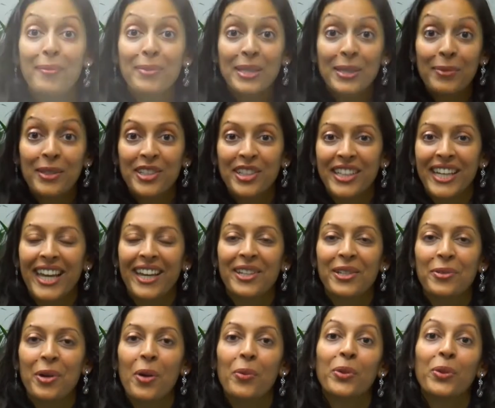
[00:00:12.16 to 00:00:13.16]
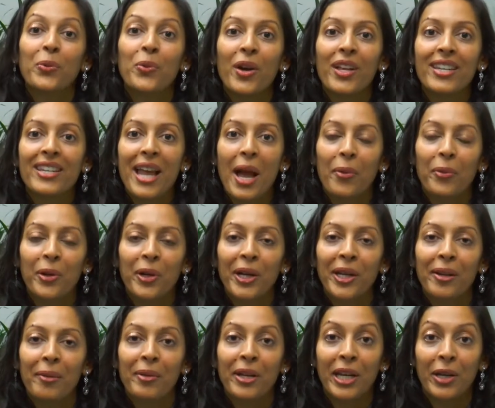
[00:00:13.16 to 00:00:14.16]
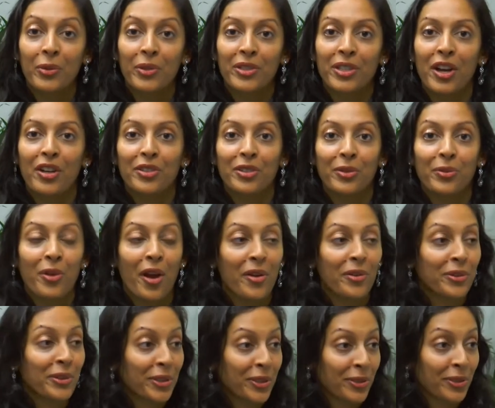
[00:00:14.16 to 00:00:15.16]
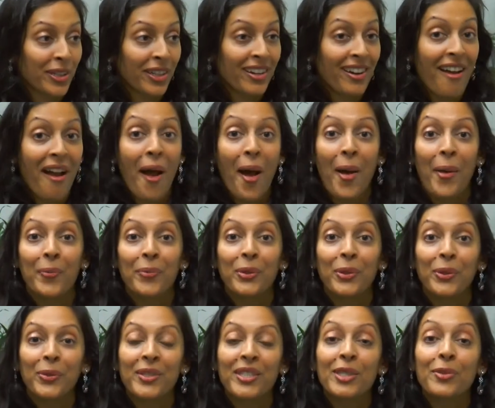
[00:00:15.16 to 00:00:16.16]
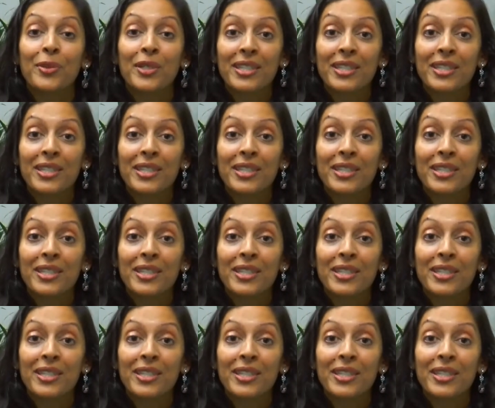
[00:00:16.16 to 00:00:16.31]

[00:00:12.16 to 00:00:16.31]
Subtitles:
I'm Sumitra Kandawal with One Network, and I'm here with Dr. Ronald Krueger, who is the